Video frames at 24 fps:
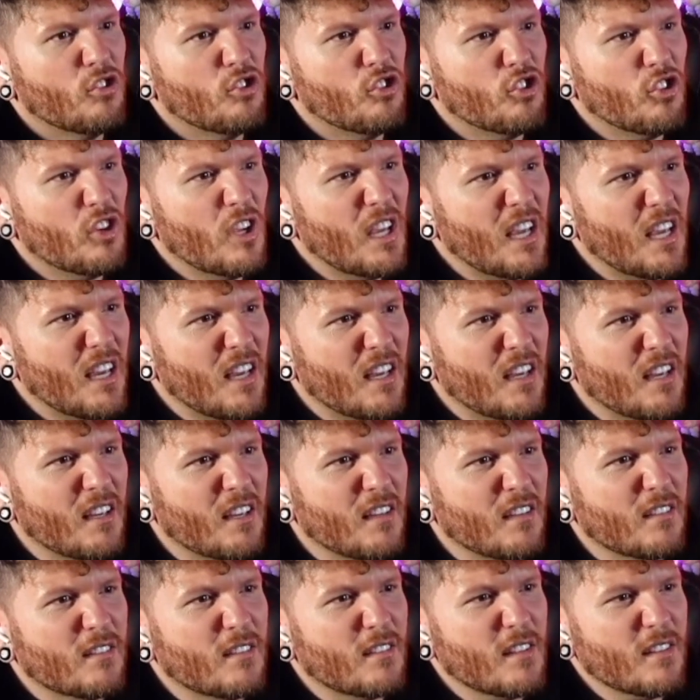
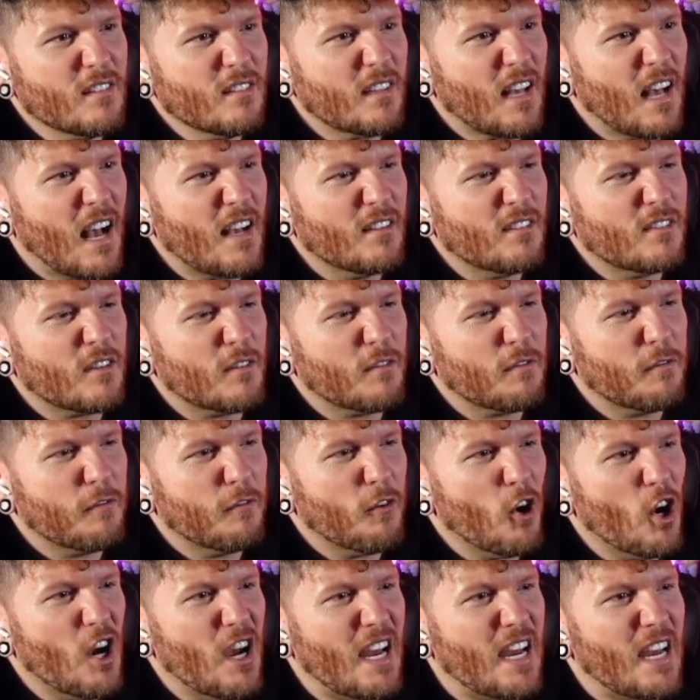Jeez, this guy's a
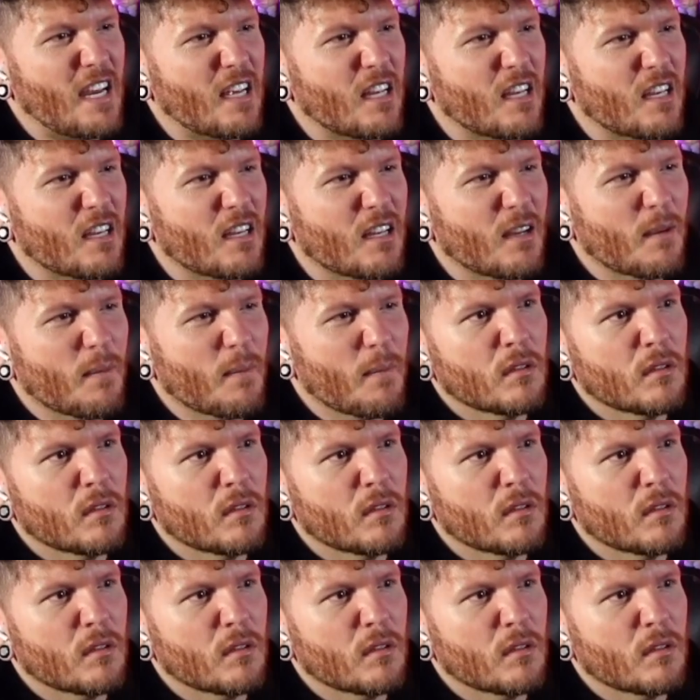freak.